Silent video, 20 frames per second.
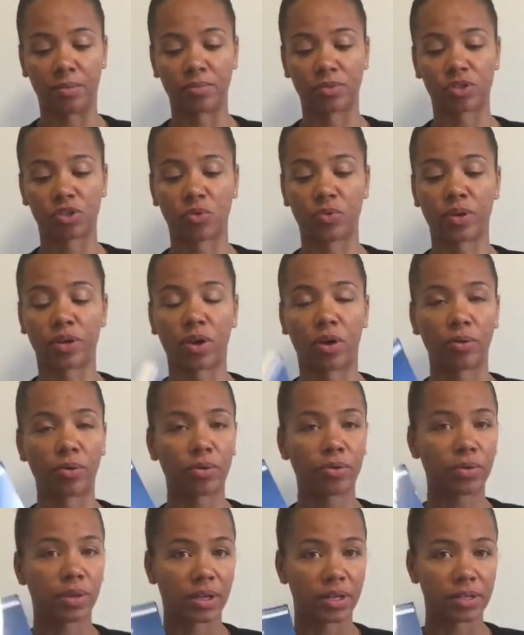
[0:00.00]
So we go
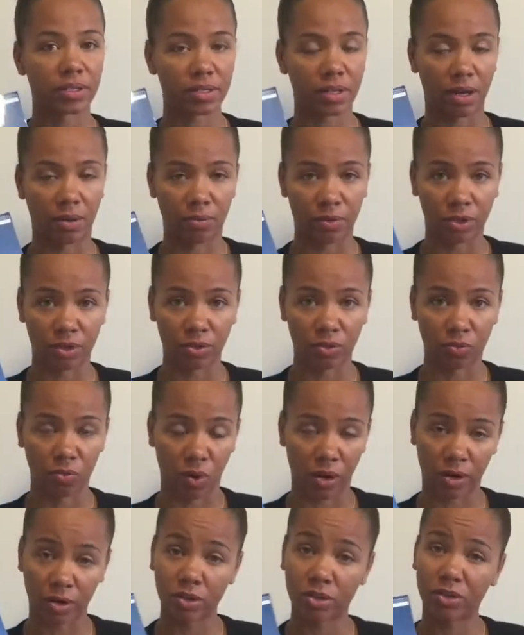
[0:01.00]
through this and we do
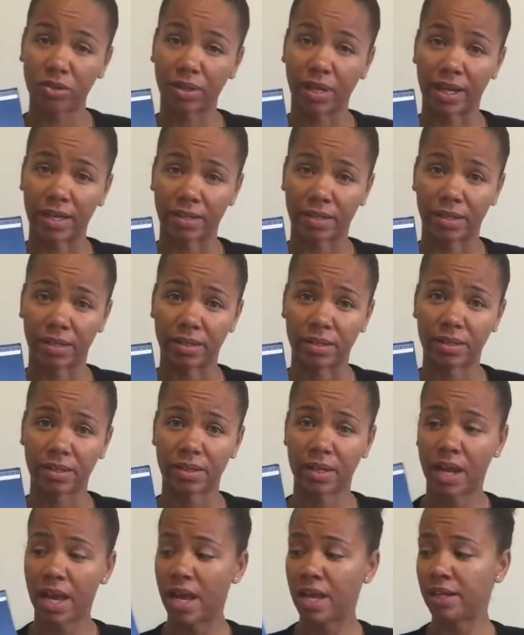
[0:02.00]
1 or 2
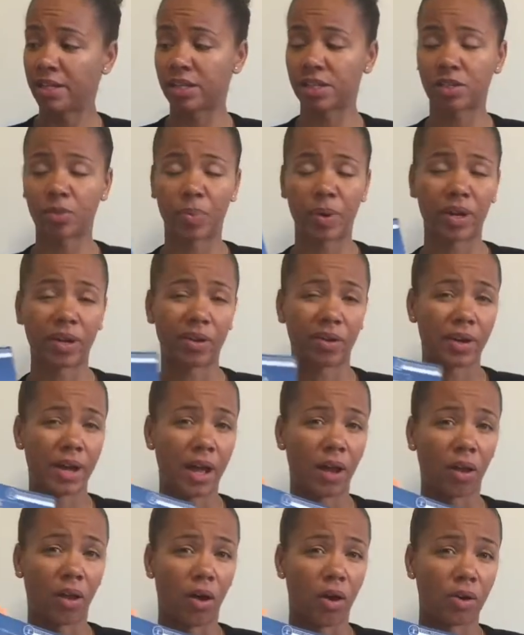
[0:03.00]
lessons, just depending on
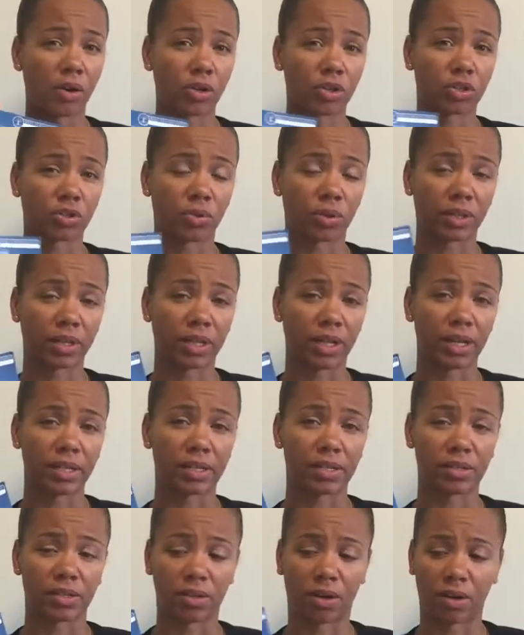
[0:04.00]
how long or short the
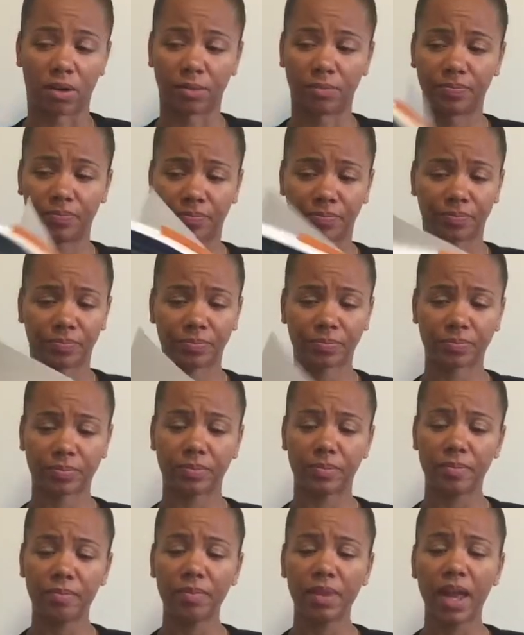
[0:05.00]
lessons are.
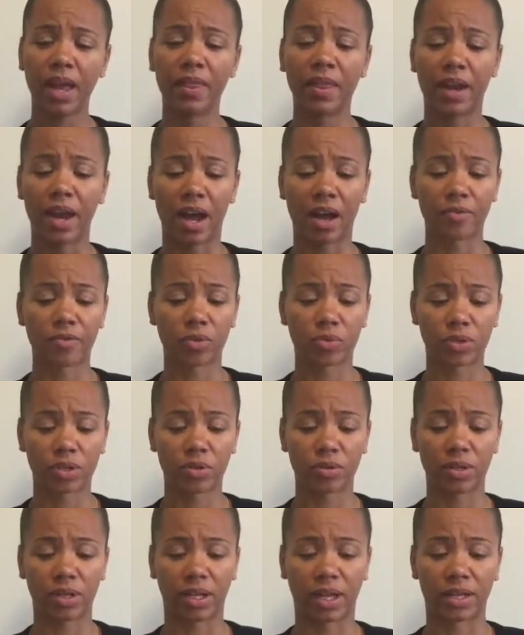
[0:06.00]
And then after we
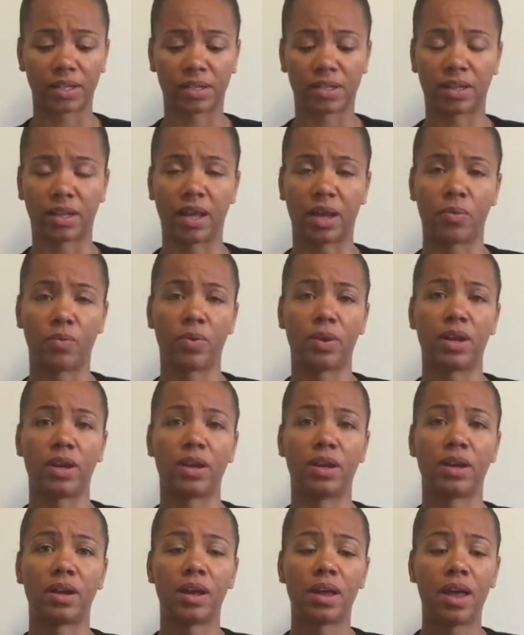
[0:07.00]
do the lesson, then
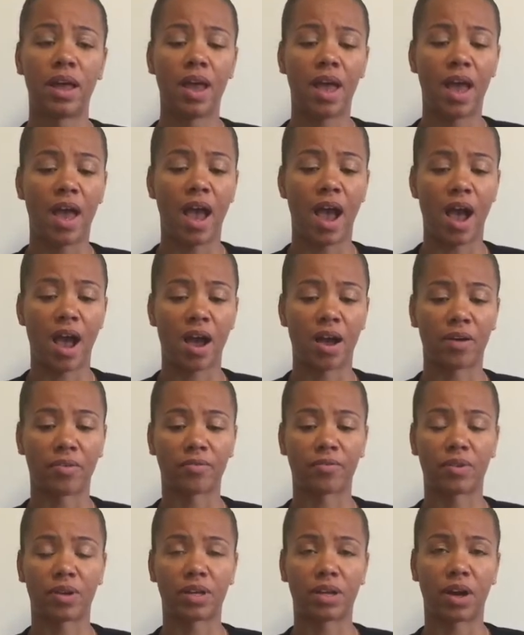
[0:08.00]
we
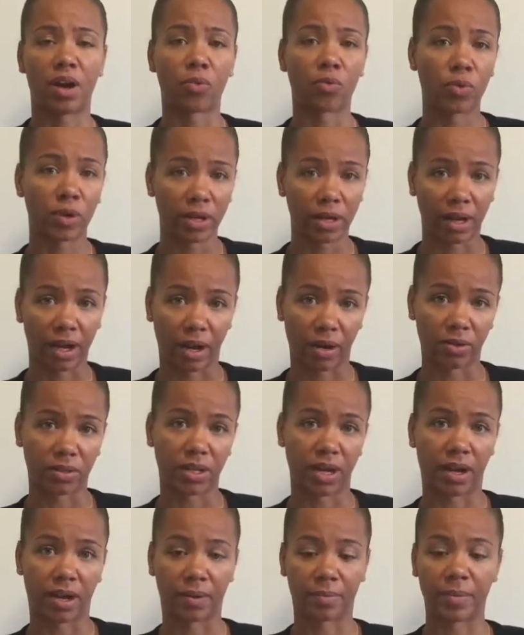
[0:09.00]
have a read aloud
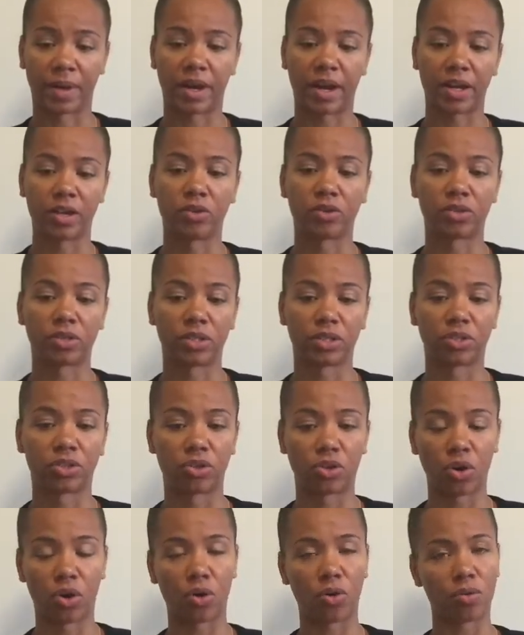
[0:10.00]
time. And I usually
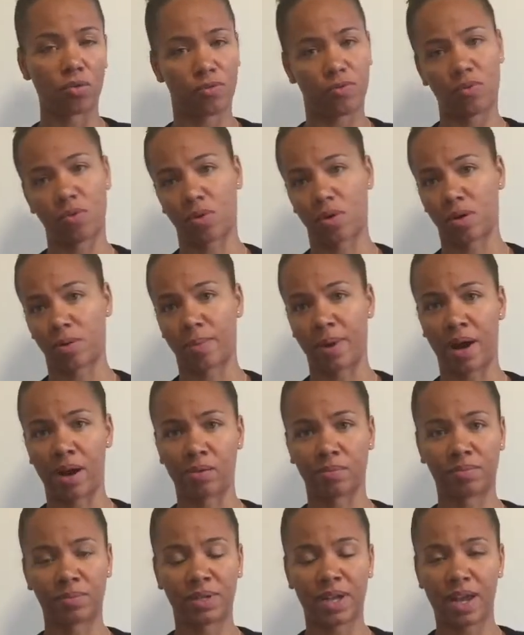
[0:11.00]
go for
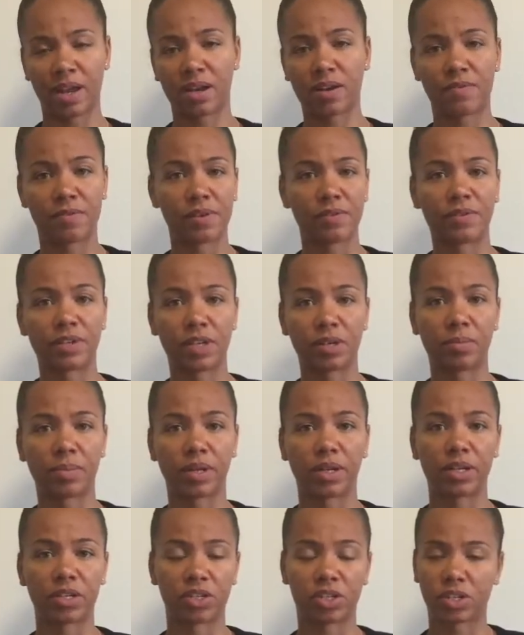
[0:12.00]
about 10 to 15
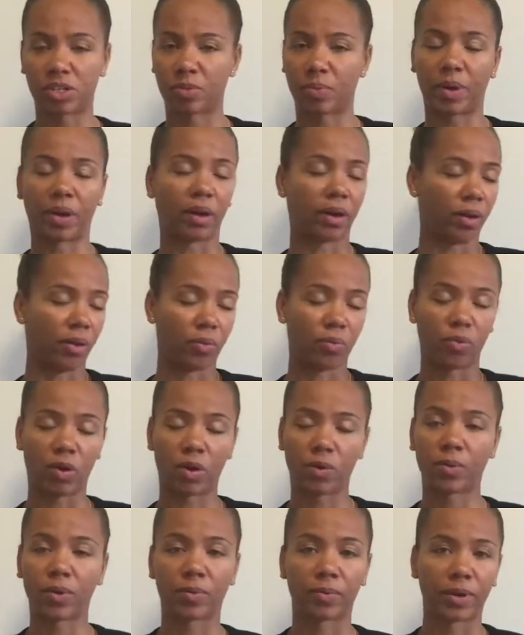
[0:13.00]
minutes, just depending on
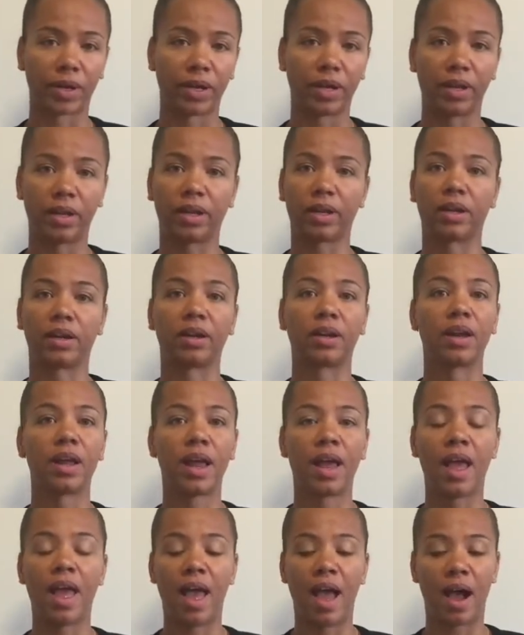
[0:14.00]
what we're reading and
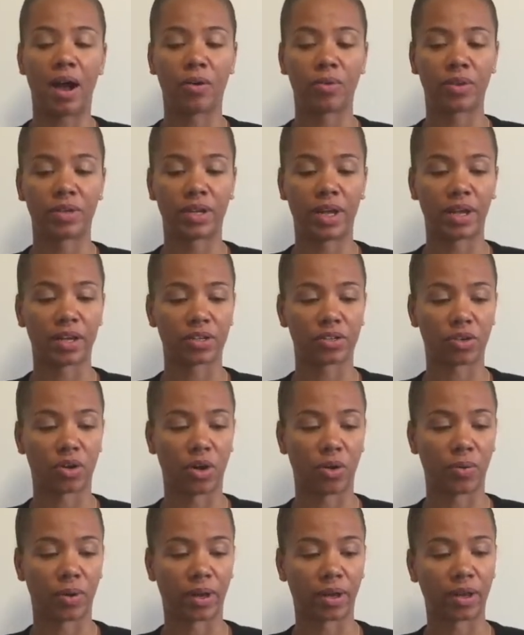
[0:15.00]
how the day is
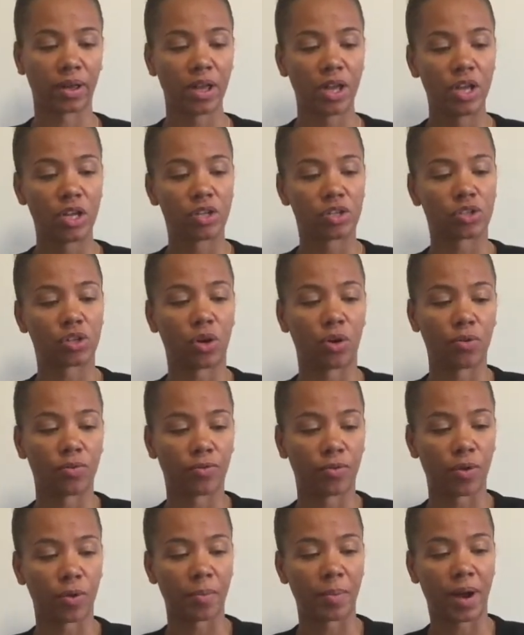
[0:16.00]
going. So
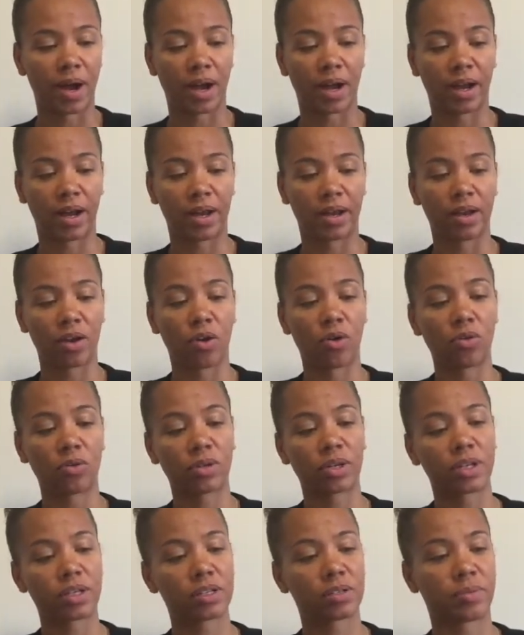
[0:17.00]
for my
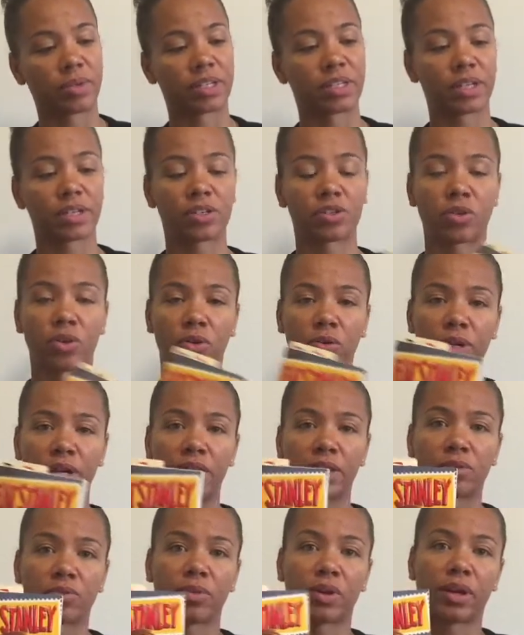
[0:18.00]
oldest, my 6-year-old,
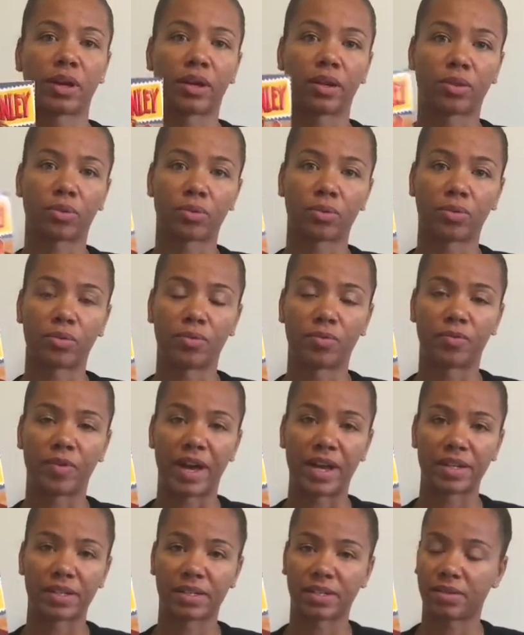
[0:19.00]
he's reading through
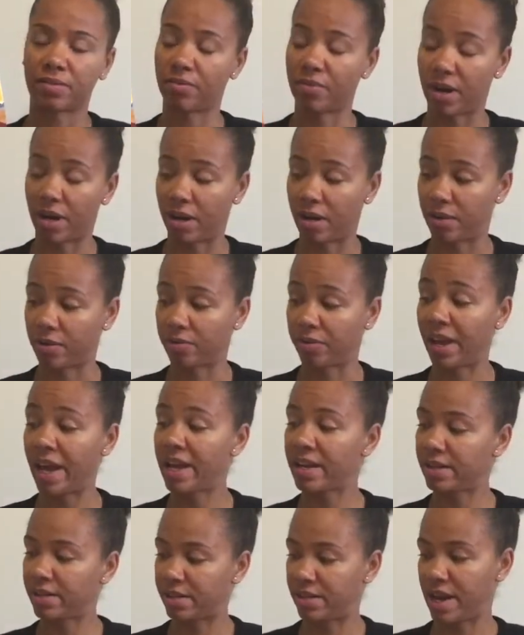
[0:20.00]

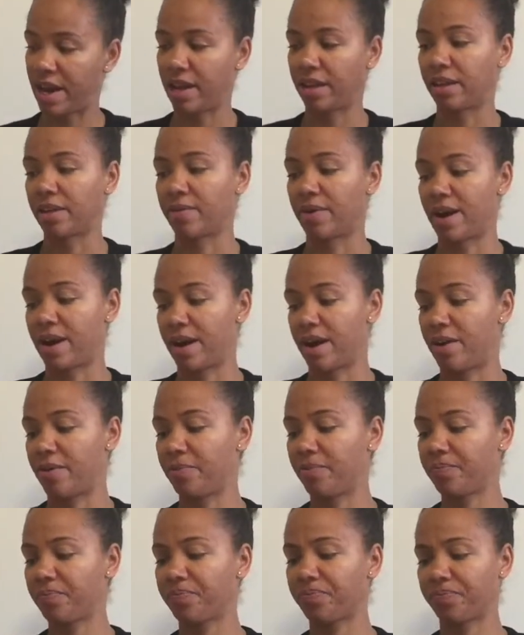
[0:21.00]
Flat Stanley right
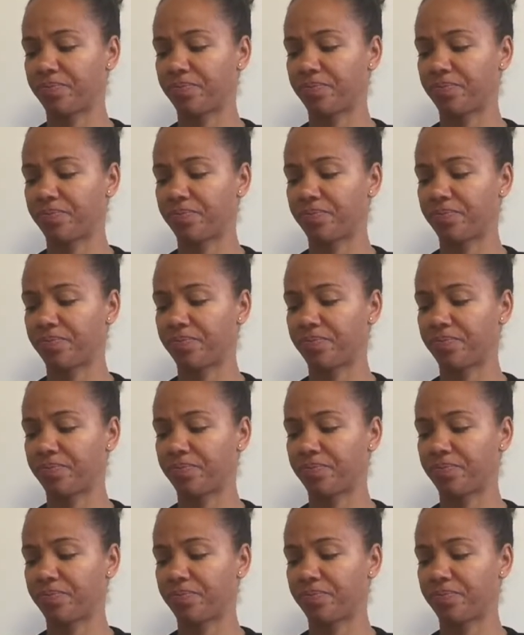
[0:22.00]
now.